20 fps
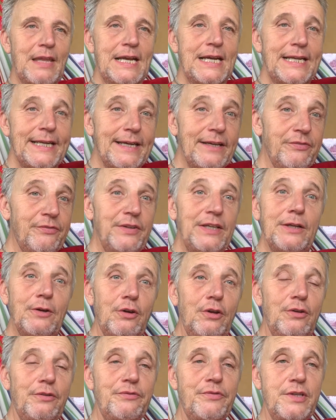And I feel
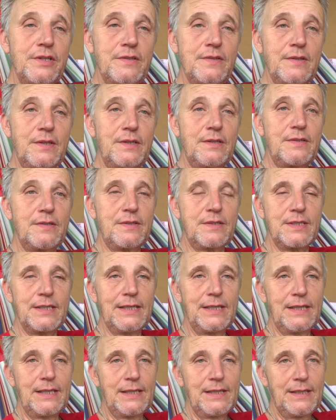all of this is
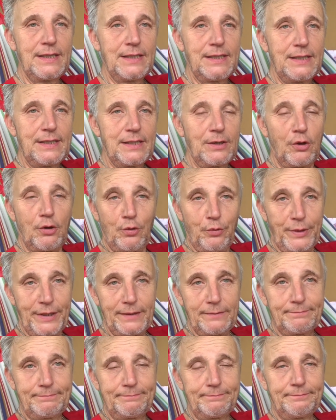
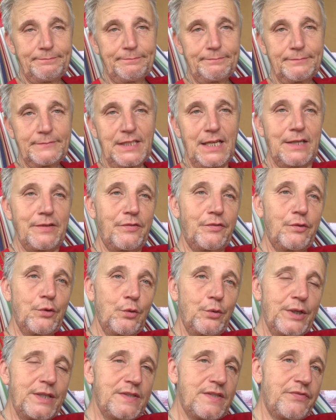going. And
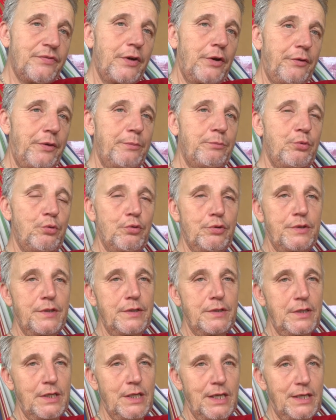so it's very
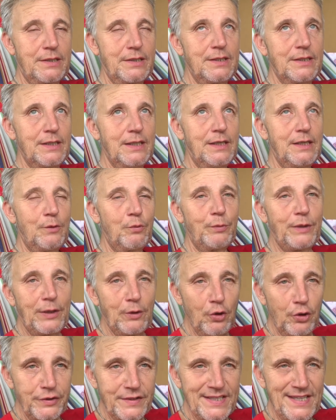important that we
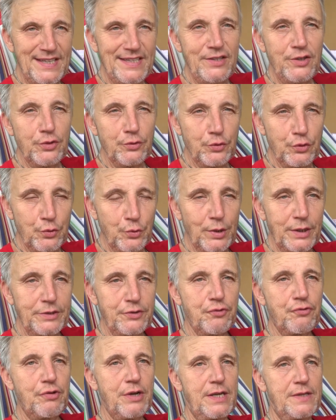continue to
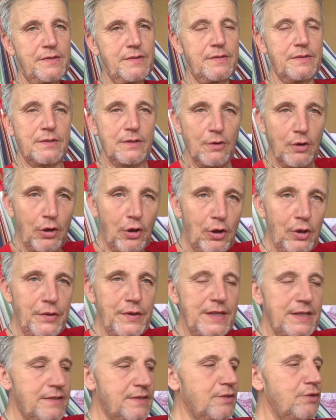address all
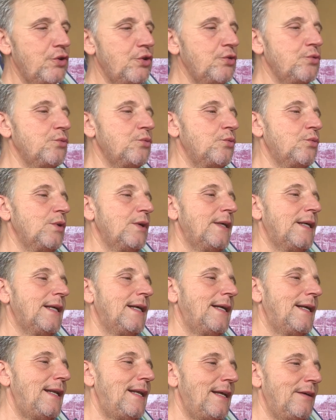these new
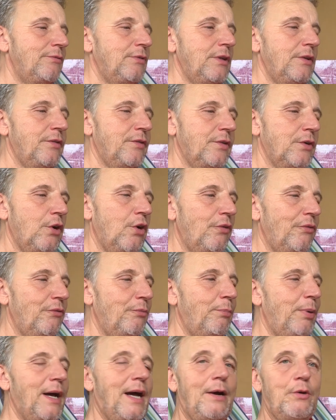levels
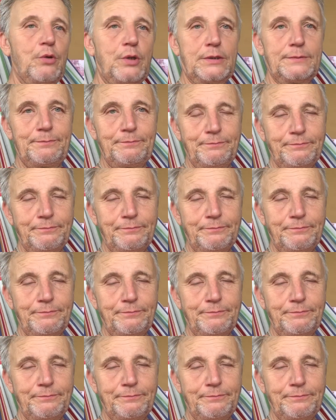of power